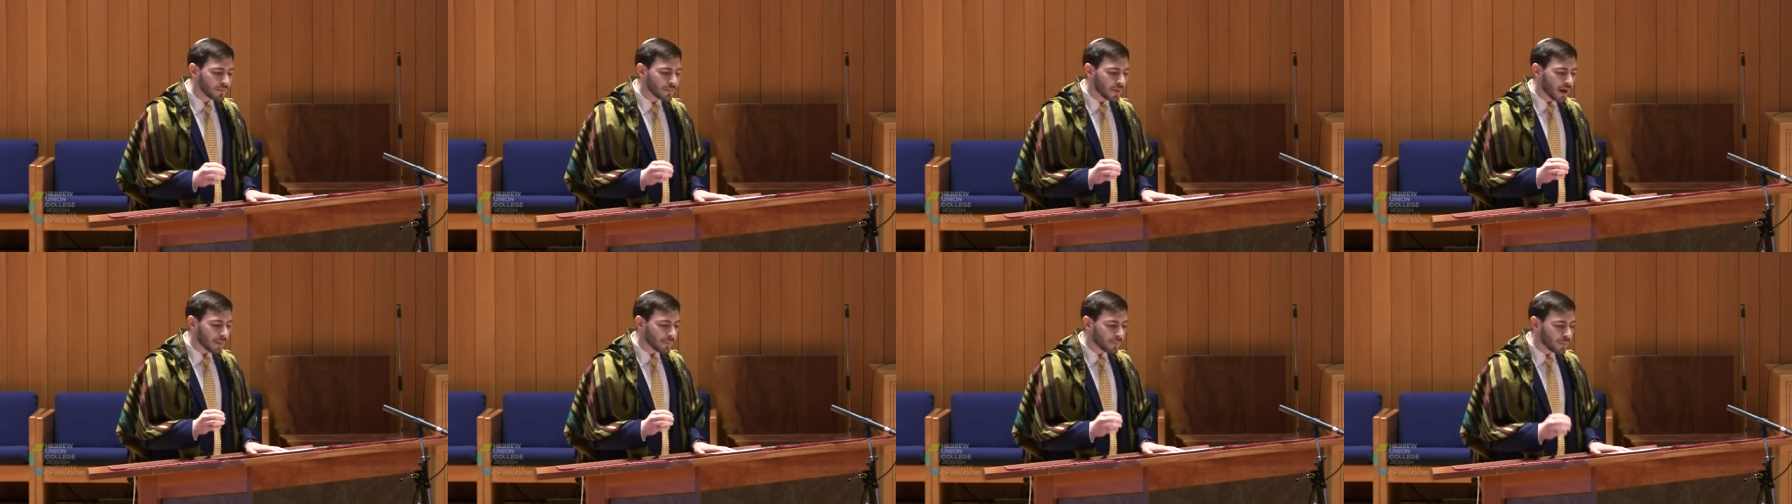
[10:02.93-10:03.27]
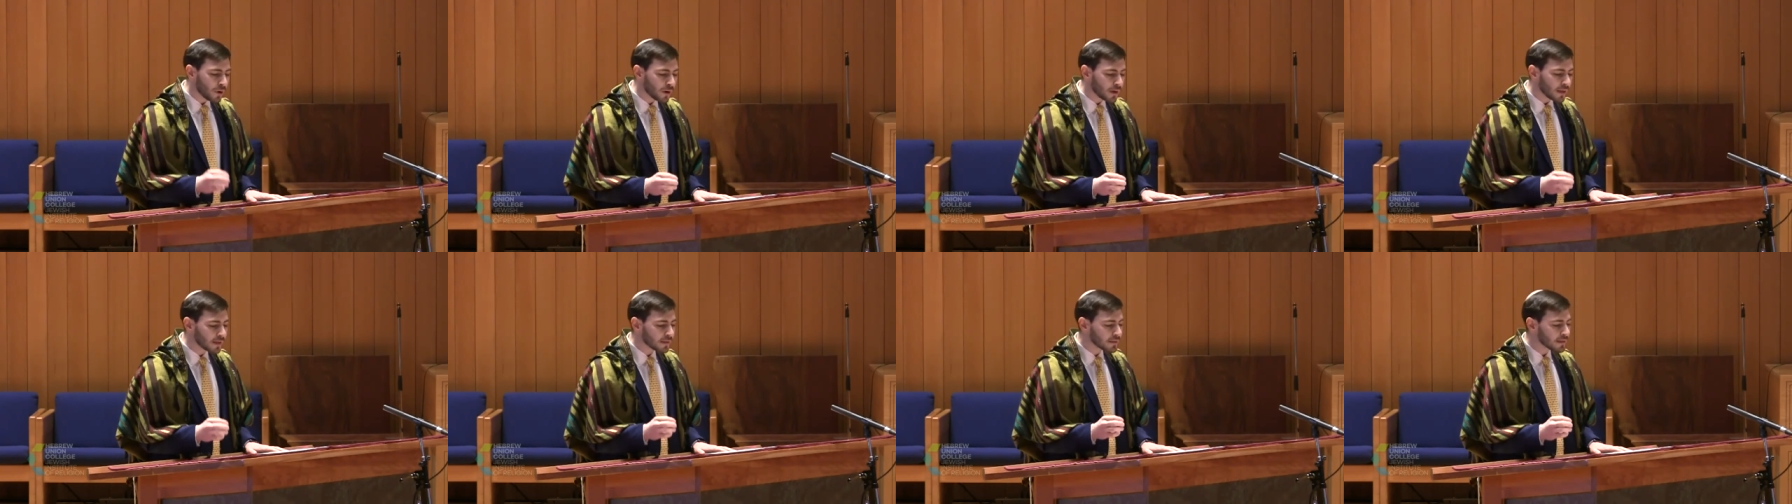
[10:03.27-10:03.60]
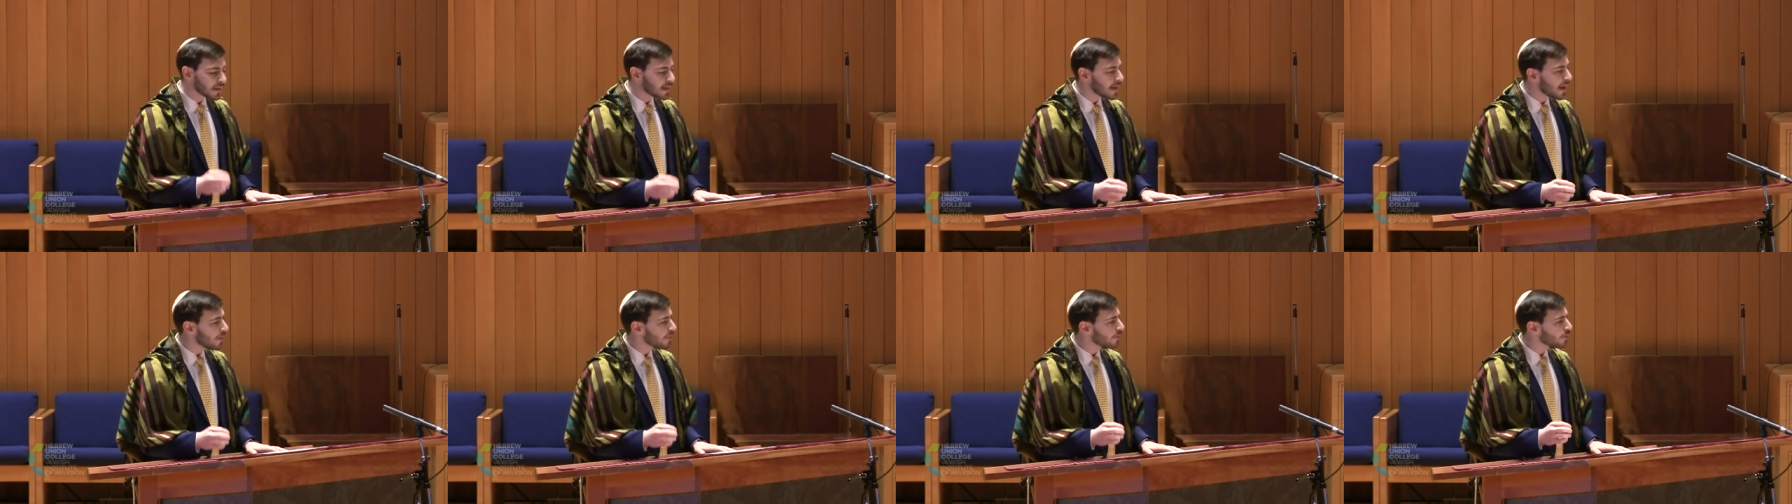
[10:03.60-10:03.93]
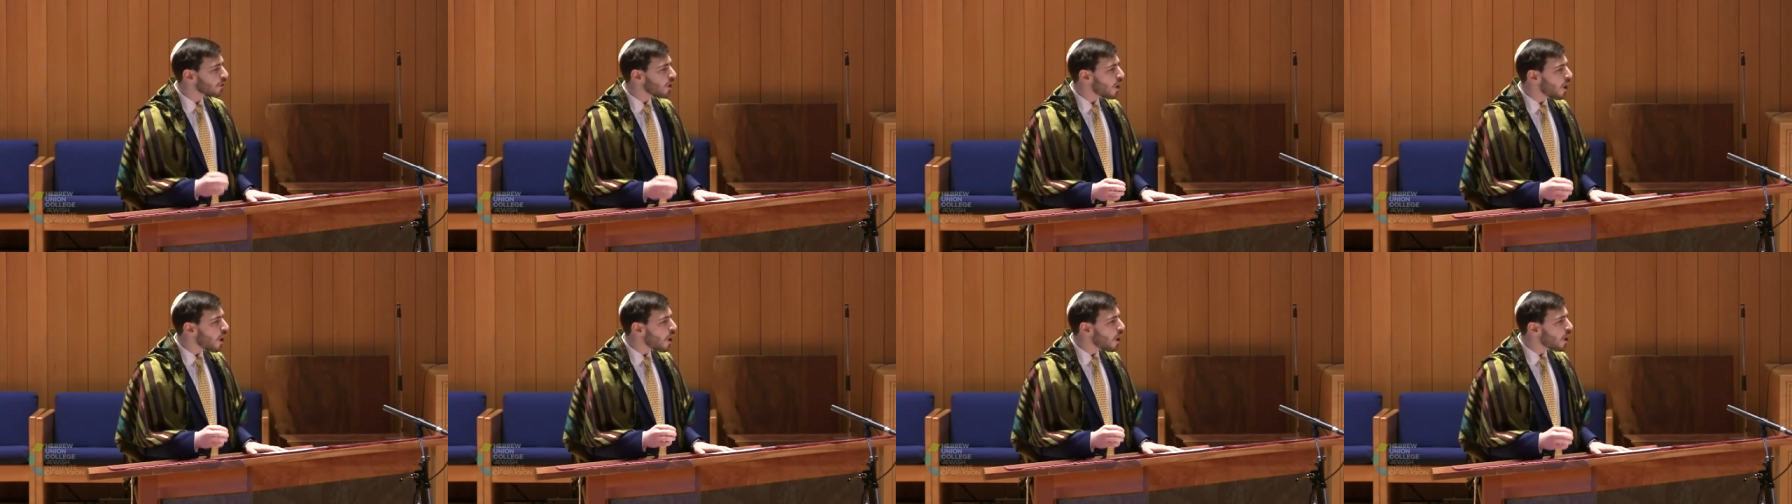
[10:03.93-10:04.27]
by putting together
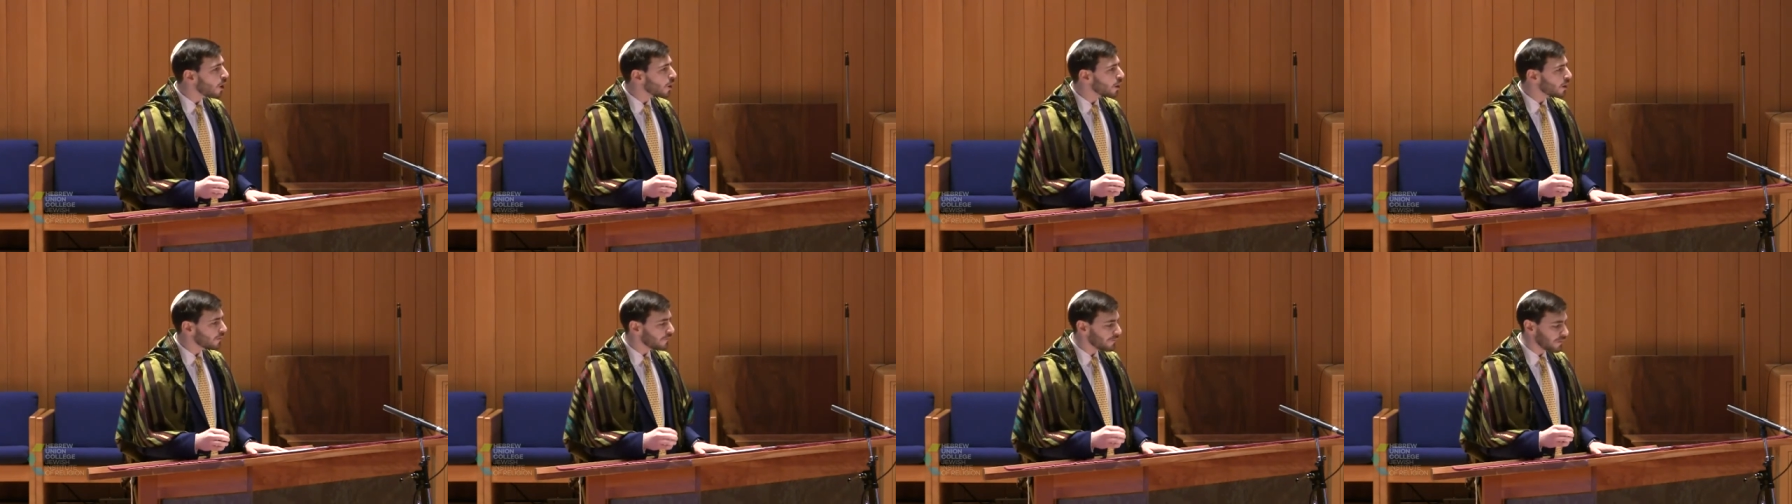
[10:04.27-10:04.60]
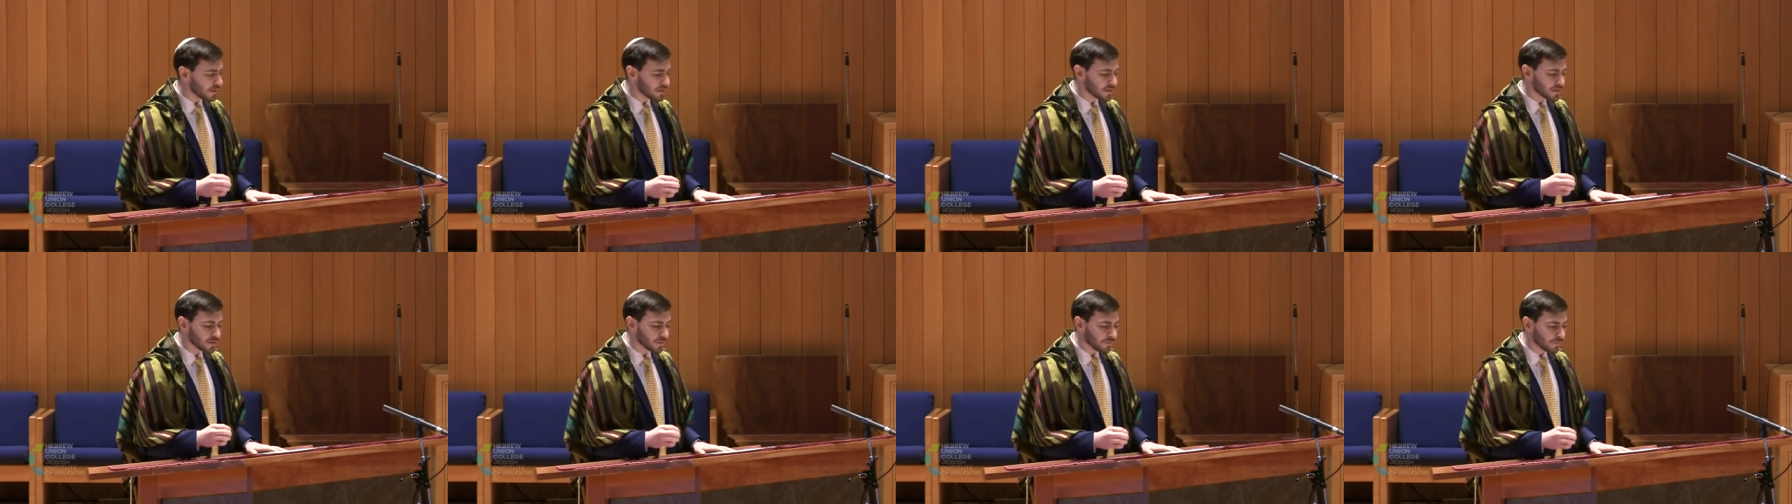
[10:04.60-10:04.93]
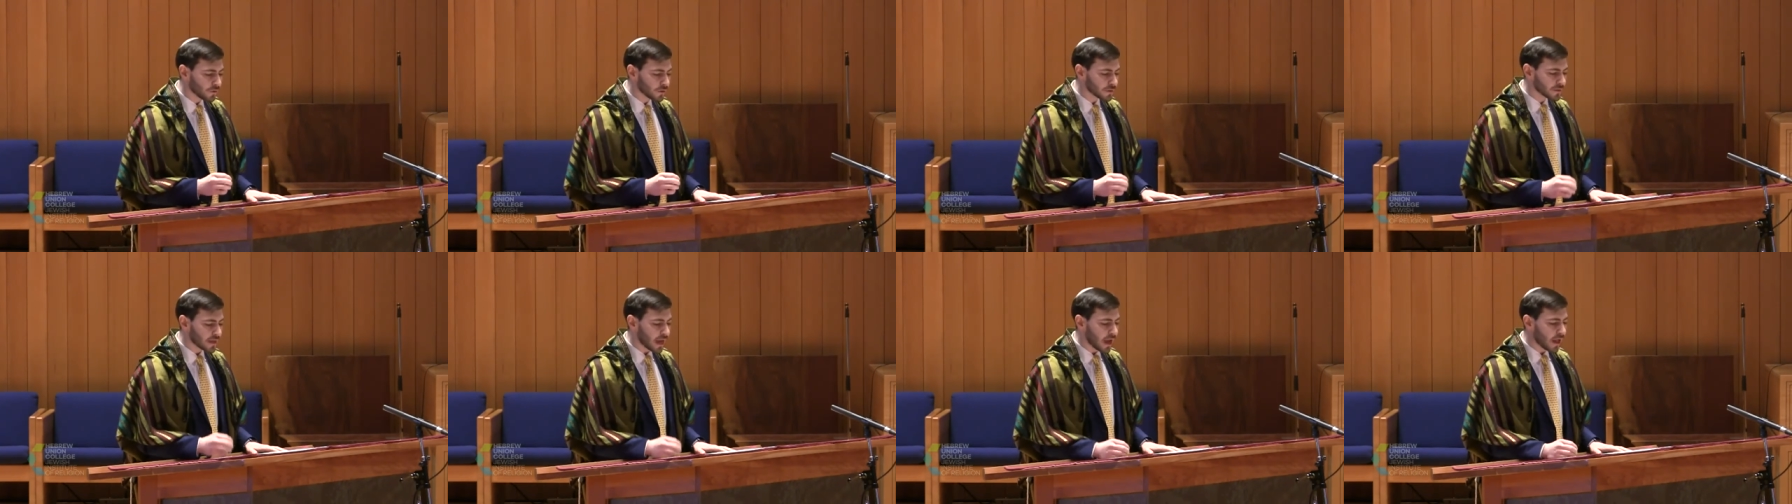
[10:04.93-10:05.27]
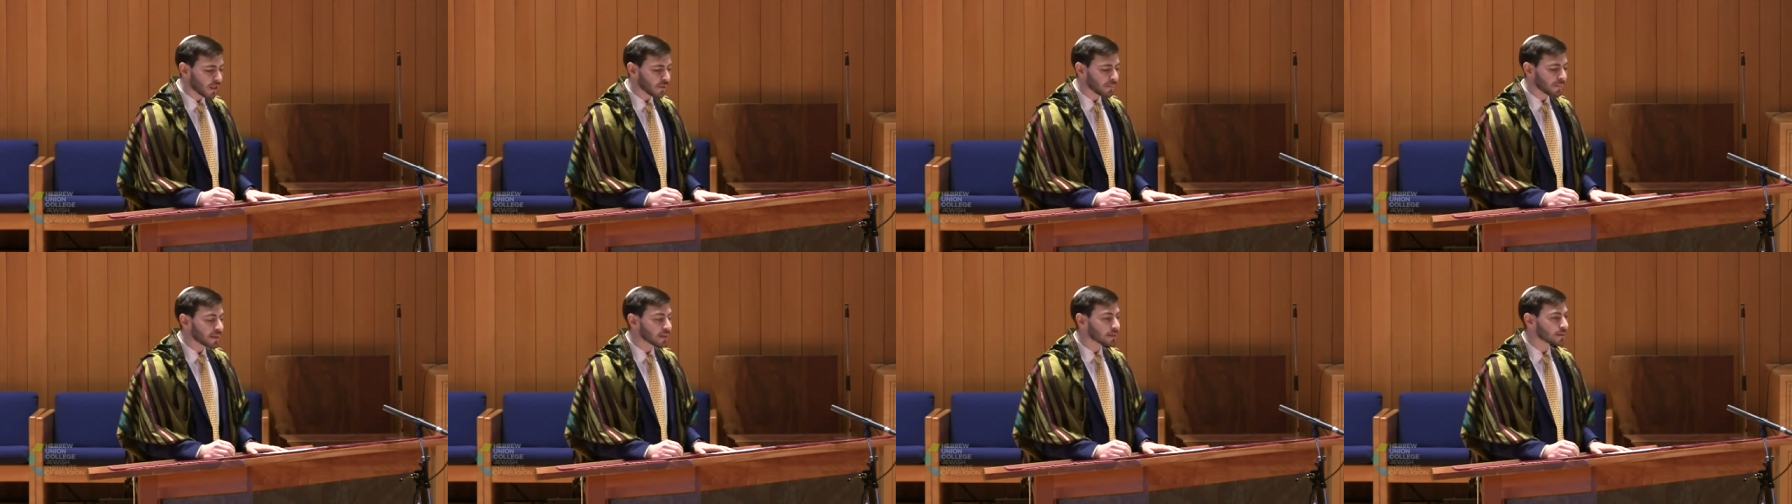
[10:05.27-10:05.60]
all of its diverse
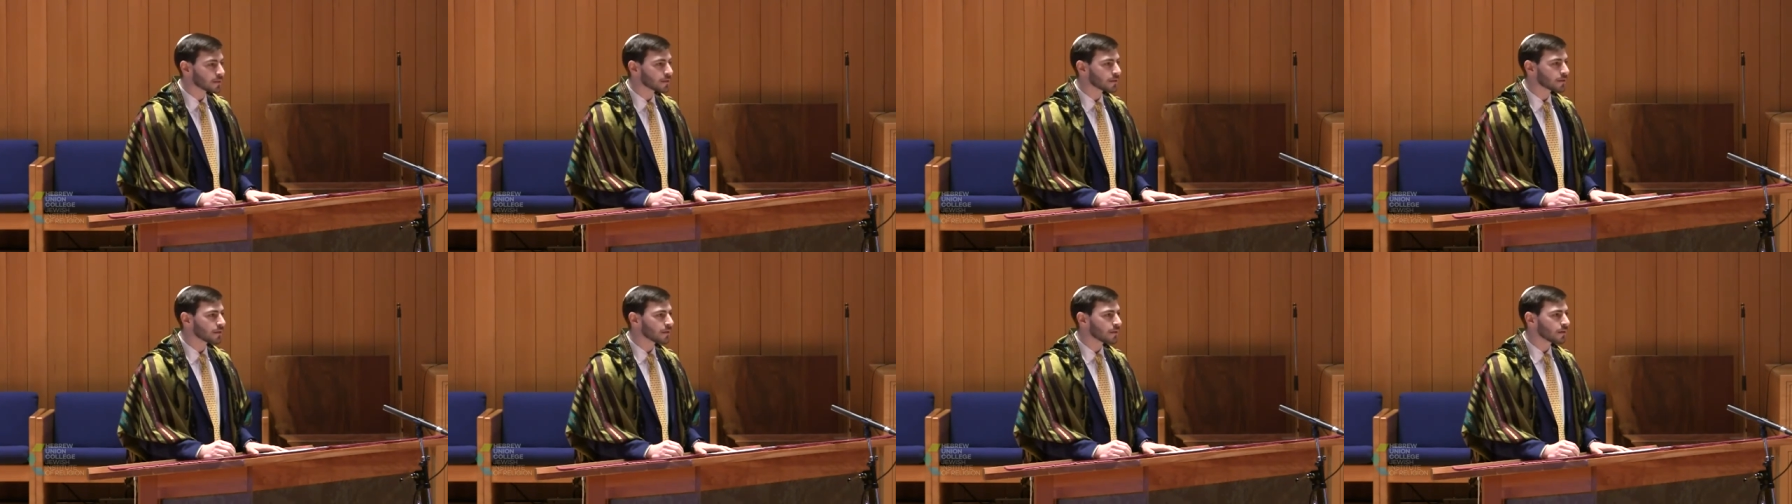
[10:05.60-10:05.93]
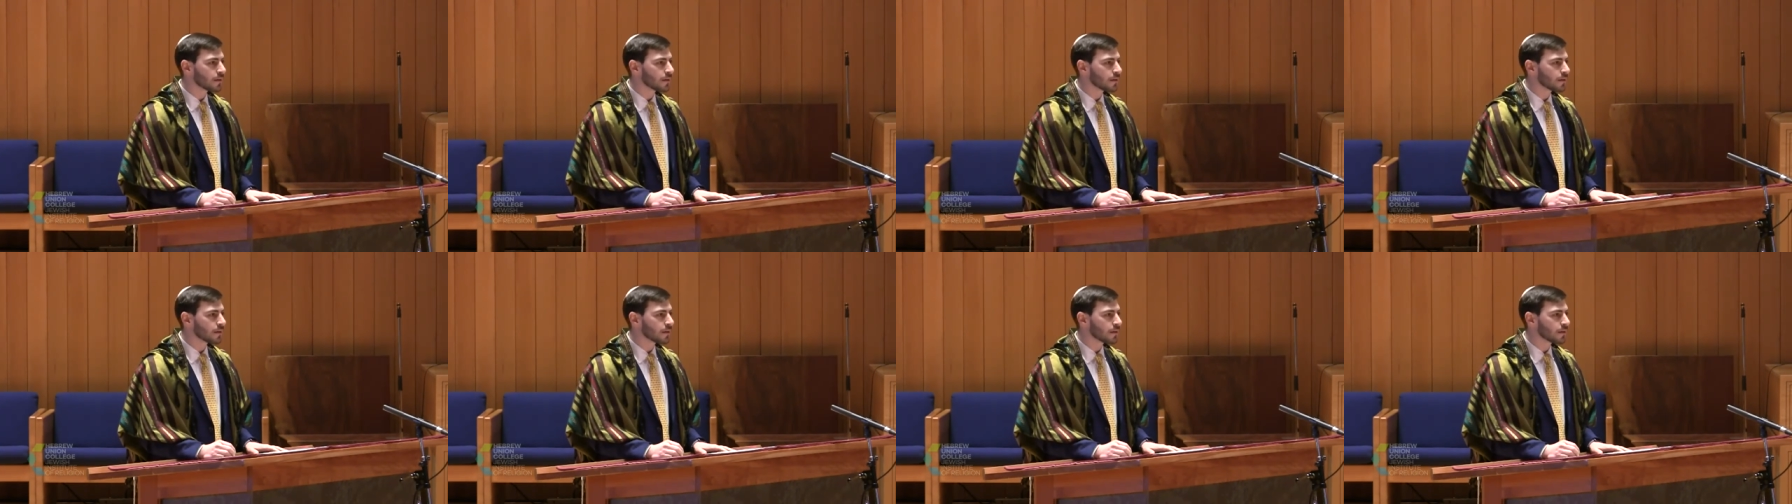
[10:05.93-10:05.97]
elements,